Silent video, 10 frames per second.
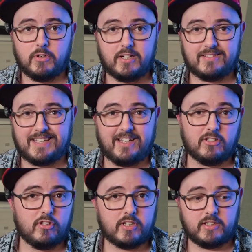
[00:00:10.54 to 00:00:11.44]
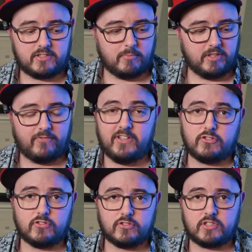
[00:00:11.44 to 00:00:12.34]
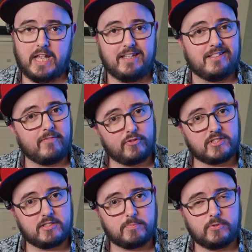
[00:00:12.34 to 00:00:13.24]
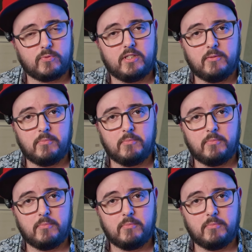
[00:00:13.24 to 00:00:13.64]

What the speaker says: we're going to take a look at some of the features and differences between